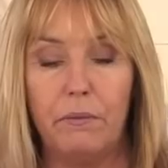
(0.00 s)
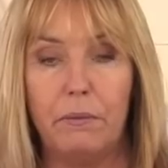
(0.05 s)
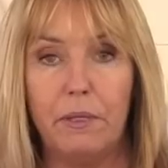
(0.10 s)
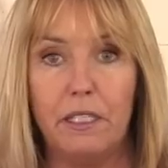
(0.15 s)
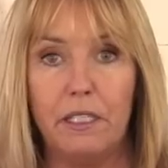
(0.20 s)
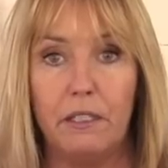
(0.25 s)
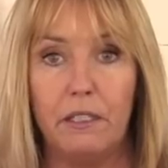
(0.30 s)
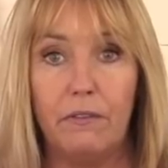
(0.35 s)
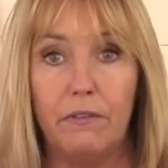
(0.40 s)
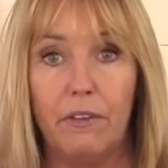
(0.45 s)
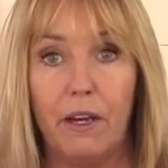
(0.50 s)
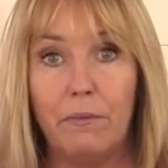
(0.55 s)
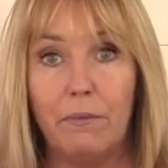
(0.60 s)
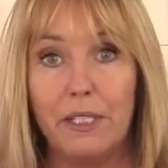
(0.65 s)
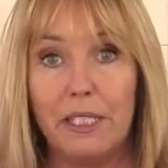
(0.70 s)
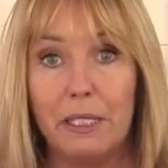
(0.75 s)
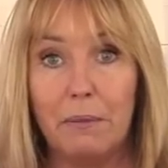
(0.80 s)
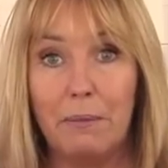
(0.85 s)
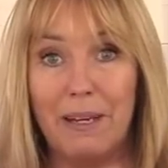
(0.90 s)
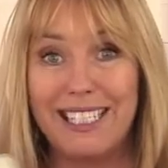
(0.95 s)
few pieces of
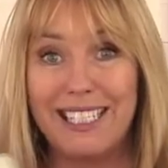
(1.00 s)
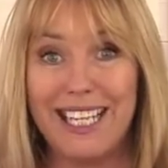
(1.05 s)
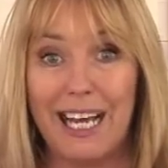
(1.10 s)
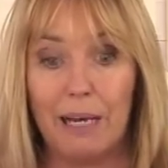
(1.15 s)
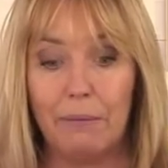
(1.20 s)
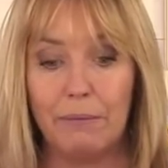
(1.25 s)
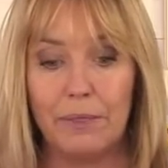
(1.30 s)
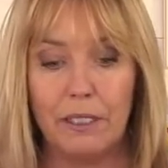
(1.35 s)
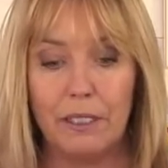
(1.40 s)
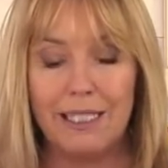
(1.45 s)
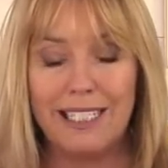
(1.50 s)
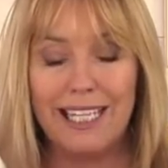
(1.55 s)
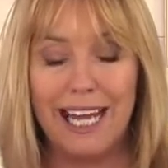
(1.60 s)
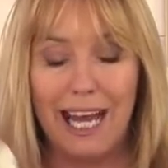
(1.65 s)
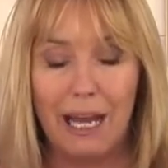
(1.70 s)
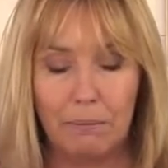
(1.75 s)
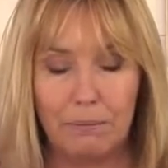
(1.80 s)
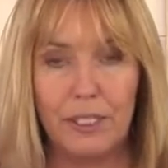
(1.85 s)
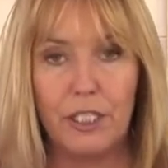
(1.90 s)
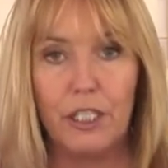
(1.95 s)
fabric to make tabs
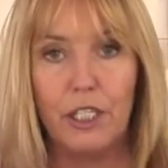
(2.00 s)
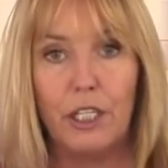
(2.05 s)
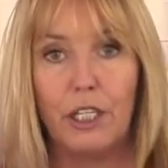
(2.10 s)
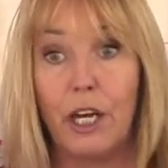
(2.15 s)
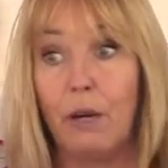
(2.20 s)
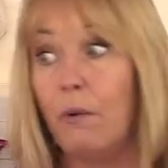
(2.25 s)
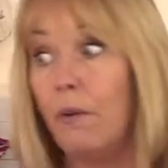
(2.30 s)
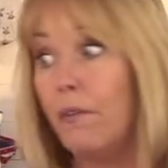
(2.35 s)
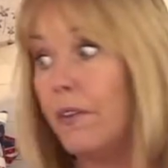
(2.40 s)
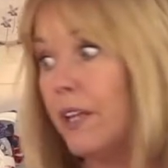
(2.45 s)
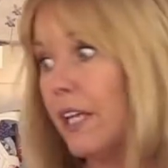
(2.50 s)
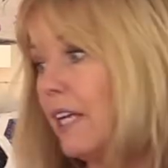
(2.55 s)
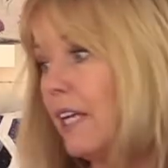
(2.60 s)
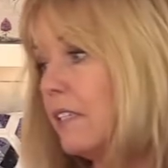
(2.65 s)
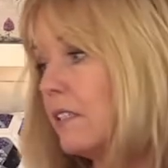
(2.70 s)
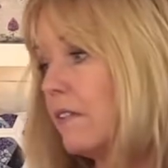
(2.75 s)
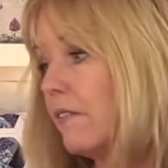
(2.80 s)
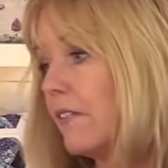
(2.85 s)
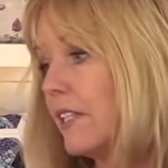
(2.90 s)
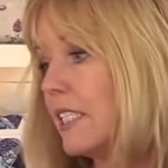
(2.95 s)
to go on the
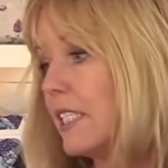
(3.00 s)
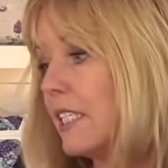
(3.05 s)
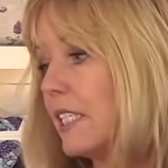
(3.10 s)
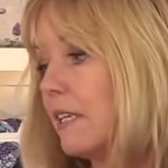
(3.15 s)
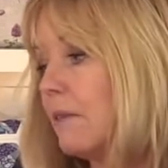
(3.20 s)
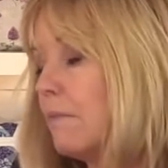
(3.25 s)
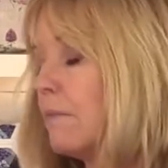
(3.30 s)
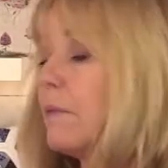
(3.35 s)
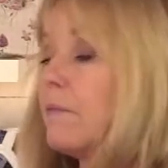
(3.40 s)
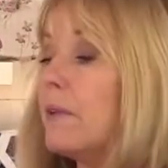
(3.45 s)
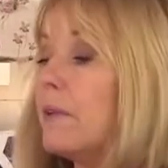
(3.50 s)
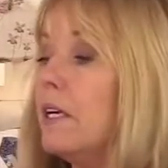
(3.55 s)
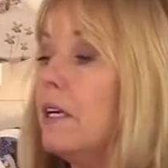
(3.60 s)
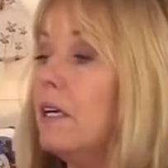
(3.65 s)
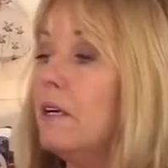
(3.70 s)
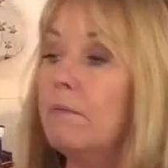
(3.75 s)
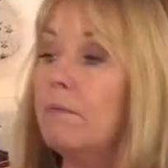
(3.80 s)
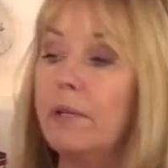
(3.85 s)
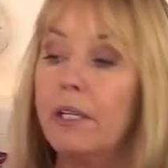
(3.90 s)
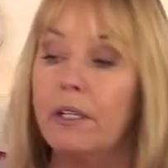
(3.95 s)
end of the zip,
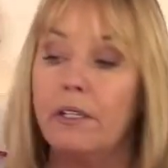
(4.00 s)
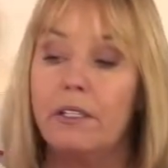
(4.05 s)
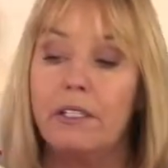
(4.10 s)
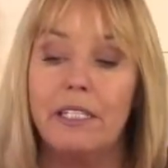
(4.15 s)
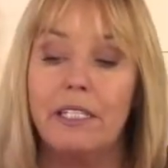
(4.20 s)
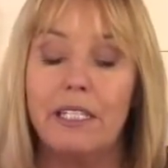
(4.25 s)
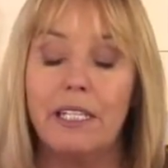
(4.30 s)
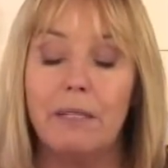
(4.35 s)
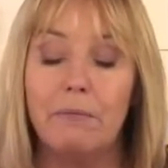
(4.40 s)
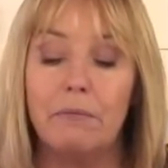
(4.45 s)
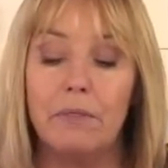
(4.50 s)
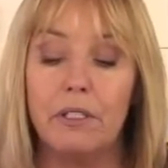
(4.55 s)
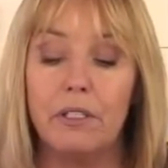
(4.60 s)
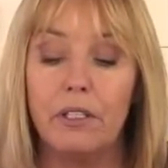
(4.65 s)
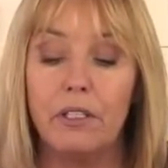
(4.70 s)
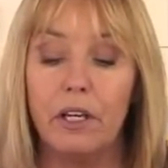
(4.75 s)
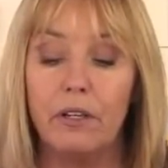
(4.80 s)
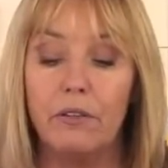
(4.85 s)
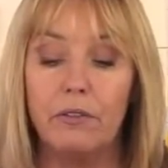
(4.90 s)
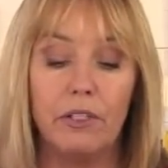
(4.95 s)
because the zip
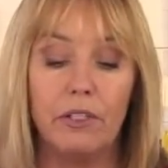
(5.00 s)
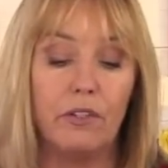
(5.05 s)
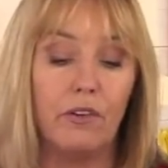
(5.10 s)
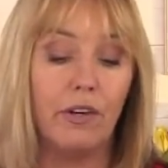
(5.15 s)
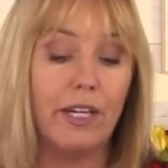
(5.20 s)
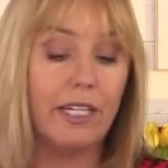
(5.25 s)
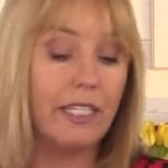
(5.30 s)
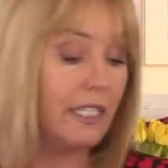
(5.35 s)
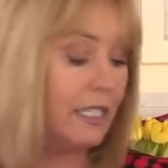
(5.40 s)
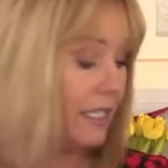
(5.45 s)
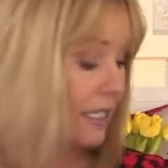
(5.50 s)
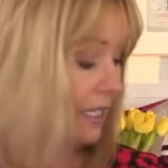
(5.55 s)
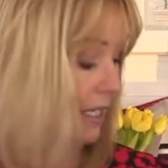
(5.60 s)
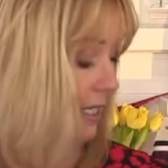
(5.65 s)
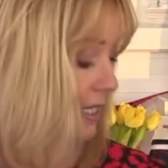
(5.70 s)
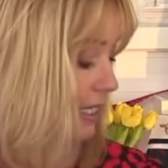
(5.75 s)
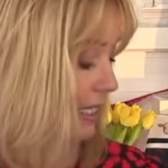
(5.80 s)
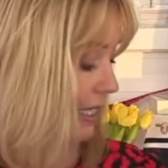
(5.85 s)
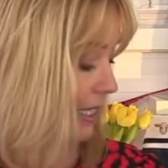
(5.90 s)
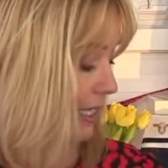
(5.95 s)
doesn't go straight into the